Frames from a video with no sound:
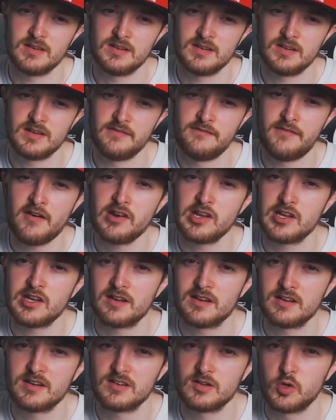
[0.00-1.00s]
very
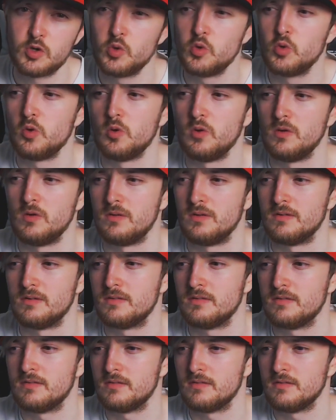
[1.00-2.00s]
cool
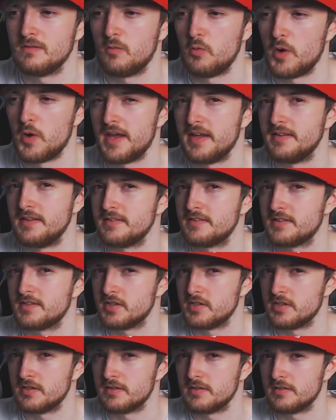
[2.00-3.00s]
way
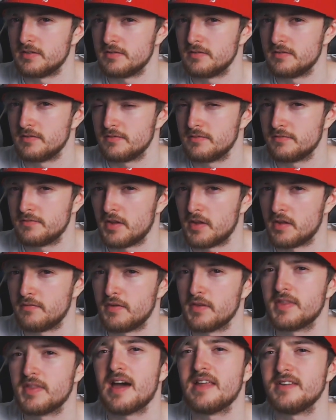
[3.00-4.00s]
to, for
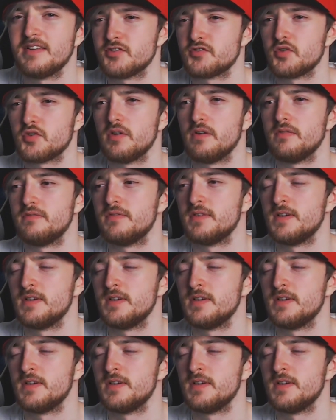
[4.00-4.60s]
that to sort of,